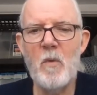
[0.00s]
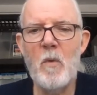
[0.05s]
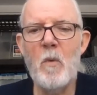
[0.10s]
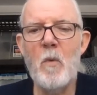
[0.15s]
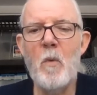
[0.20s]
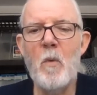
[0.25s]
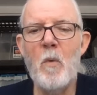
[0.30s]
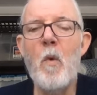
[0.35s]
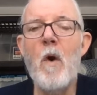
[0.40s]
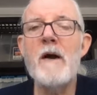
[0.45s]

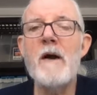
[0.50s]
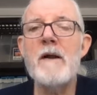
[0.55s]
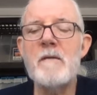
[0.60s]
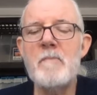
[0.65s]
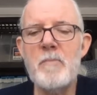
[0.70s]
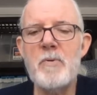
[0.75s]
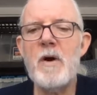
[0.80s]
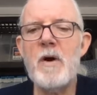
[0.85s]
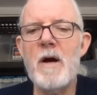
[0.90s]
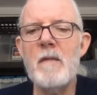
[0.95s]
one
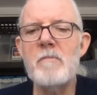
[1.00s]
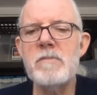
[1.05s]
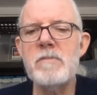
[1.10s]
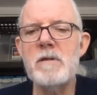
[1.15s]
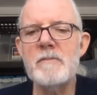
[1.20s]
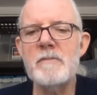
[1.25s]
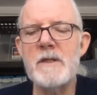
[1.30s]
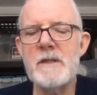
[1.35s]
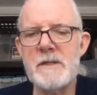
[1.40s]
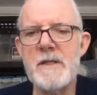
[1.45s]

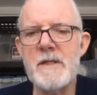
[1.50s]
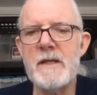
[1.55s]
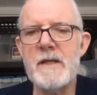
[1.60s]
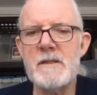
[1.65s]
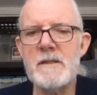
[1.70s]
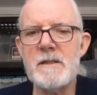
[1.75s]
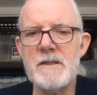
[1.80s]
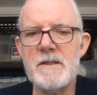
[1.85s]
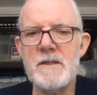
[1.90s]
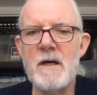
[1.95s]
problem that
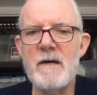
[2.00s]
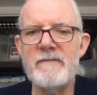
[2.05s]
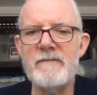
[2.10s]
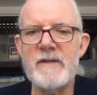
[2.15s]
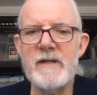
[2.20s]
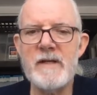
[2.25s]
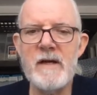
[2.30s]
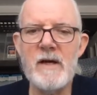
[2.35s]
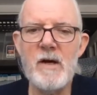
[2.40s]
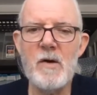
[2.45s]
takes us off
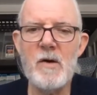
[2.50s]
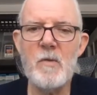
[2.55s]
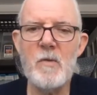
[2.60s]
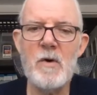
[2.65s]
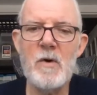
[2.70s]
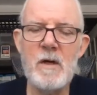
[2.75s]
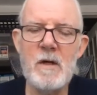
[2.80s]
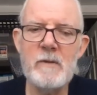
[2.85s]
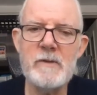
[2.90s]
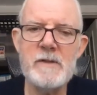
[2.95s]
the air.
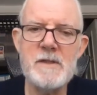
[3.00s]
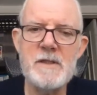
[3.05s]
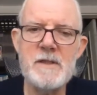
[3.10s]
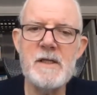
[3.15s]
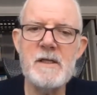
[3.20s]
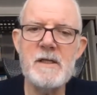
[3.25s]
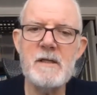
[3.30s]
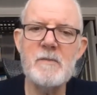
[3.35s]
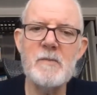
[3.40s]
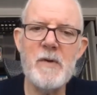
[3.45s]
We're always
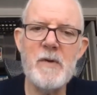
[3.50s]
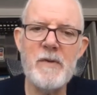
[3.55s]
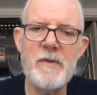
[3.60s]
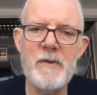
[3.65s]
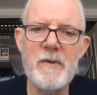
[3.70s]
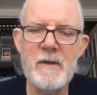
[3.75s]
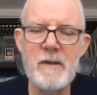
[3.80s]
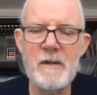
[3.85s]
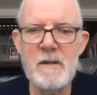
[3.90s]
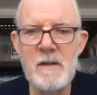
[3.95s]
dealing with
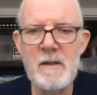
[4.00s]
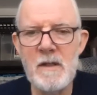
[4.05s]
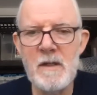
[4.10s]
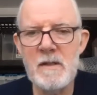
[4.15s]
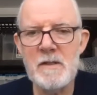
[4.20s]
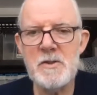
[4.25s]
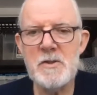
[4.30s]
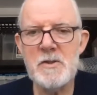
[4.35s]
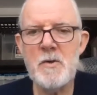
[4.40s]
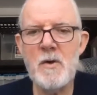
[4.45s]
the
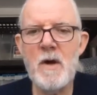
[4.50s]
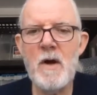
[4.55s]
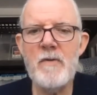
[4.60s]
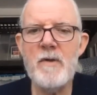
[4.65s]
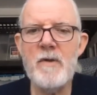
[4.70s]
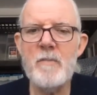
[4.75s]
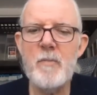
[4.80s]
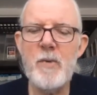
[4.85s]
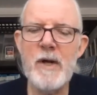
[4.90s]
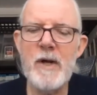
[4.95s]
straw
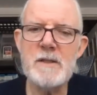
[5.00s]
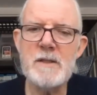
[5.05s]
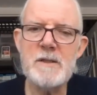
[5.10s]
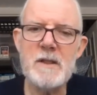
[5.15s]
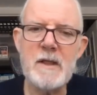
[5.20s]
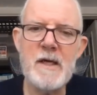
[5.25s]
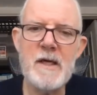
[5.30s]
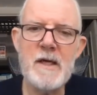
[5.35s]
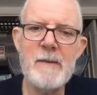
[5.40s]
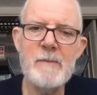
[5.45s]
that breaks the
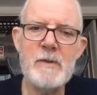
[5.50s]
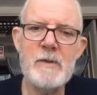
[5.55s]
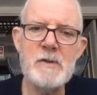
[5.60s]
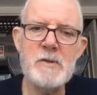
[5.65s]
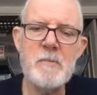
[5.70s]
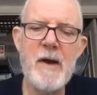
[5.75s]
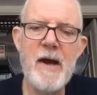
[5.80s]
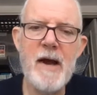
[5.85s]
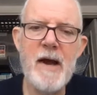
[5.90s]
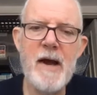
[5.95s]
camel's
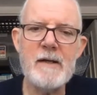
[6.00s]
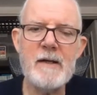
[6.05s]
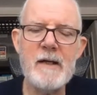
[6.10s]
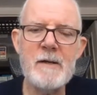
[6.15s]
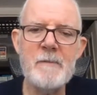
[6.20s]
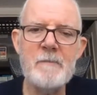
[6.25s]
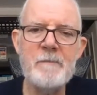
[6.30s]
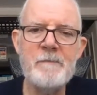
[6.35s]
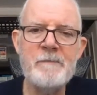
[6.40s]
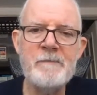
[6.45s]
back.
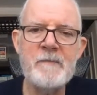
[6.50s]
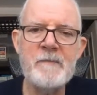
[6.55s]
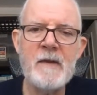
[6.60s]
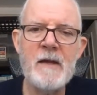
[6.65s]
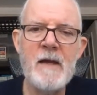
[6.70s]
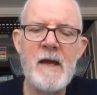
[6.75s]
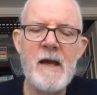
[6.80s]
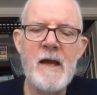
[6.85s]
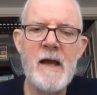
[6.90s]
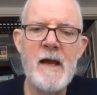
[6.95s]
And,
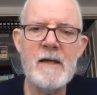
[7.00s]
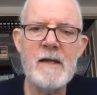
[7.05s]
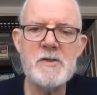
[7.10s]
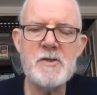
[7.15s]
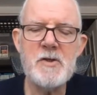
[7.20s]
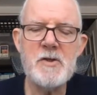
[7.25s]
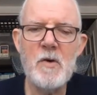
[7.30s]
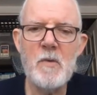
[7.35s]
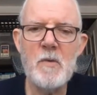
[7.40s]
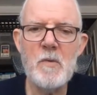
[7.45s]
and
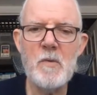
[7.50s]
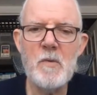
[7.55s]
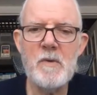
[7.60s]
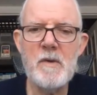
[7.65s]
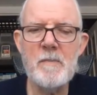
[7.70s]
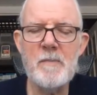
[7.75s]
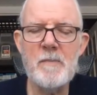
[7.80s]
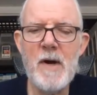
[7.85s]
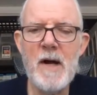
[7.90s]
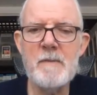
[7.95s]
so
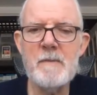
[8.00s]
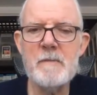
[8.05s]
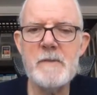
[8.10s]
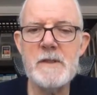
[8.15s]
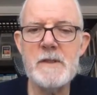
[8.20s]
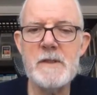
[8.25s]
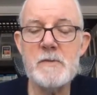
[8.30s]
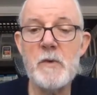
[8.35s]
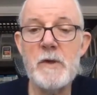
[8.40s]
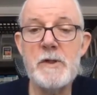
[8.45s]
the problem
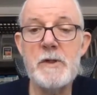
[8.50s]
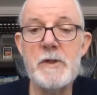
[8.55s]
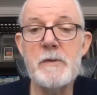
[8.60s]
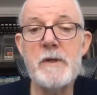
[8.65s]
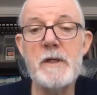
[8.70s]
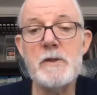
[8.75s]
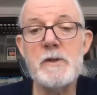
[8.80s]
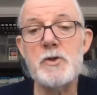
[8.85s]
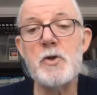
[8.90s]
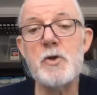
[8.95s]
is when you
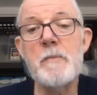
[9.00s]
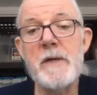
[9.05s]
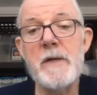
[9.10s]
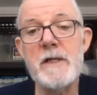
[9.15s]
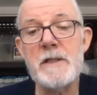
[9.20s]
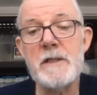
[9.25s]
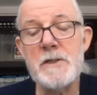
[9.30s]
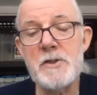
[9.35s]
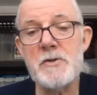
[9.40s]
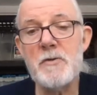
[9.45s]
get too
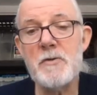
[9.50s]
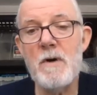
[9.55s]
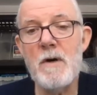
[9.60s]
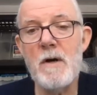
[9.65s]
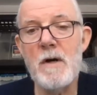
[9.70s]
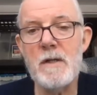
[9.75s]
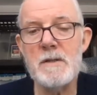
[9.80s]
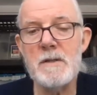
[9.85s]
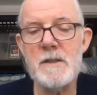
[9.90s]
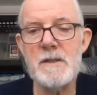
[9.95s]
many
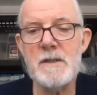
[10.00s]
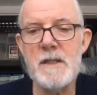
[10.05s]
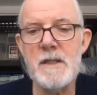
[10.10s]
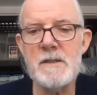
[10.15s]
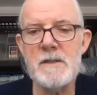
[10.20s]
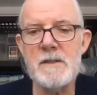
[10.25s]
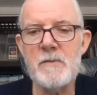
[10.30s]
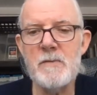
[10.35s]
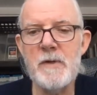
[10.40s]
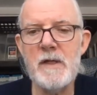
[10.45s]
straws, it
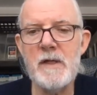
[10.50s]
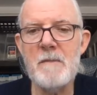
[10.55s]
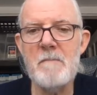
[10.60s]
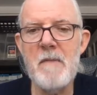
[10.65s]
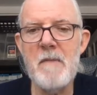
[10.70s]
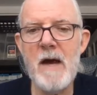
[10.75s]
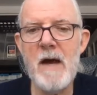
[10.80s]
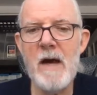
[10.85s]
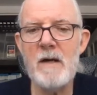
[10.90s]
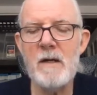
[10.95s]
doesn't really
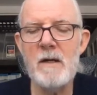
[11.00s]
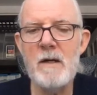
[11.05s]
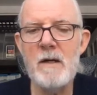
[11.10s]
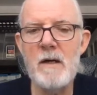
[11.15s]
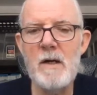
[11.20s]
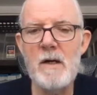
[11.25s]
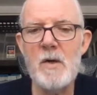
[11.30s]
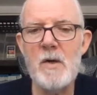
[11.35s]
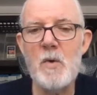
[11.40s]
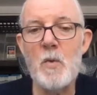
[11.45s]
matter
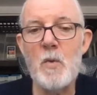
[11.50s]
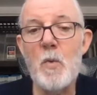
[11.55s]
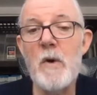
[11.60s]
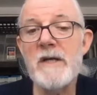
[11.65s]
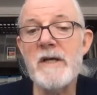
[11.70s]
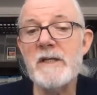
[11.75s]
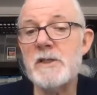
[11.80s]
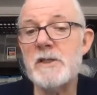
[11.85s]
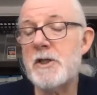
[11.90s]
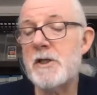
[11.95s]

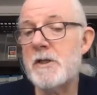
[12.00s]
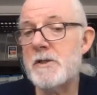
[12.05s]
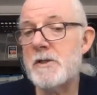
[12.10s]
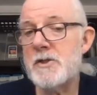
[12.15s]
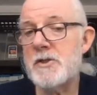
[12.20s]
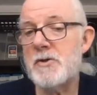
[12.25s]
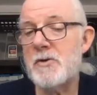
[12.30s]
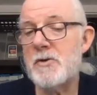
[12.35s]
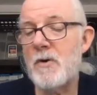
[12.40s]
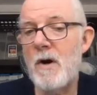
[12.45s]
which
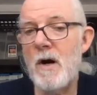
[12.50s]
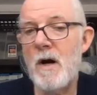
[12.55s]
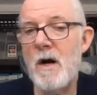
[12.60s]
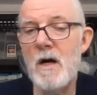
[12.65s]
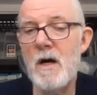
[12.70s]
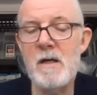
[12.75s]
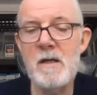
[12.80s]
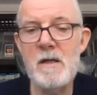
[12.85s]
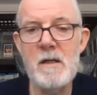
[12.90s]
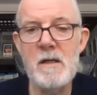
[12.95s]

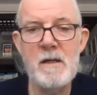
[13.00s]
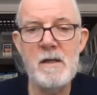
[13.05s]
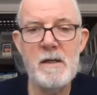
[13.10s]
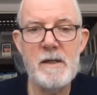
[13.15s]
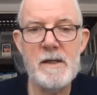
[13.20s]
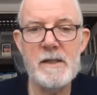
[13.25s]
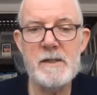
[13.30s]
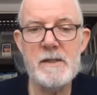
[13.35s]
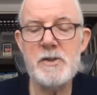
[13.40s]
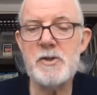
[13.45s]
straw
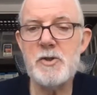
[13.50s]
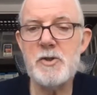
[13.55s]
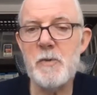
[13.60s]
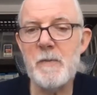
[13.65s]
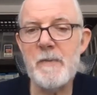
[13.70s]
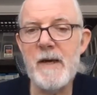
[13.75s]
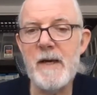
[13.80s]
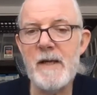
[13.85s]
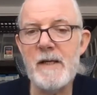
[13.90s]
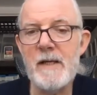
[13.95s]
is too
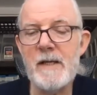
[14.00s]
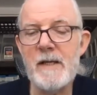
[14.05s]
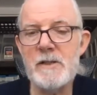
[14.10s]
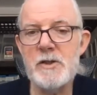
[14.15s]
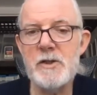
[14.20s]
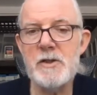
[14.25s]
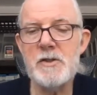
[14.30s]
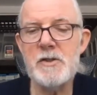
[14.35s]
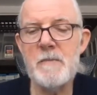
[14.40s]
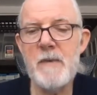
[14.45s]
many. It
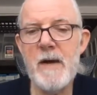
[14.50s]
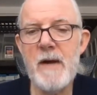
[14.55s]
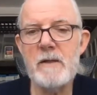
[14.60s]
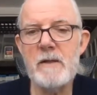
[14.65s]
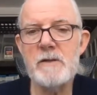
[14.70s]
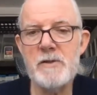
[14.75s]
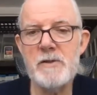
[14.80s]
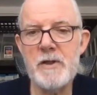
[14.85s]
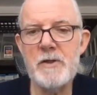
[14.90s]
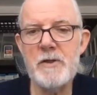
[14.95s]
just
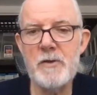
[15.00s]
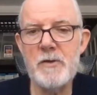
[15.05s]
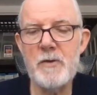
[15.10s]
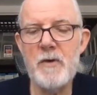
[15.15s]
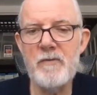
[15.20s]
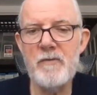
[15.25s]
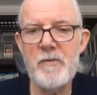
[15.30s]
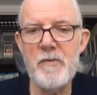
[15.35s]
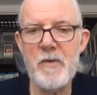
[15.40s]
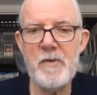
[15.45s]
matters that you're
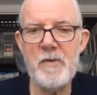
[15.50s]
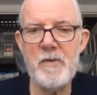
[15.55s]
over the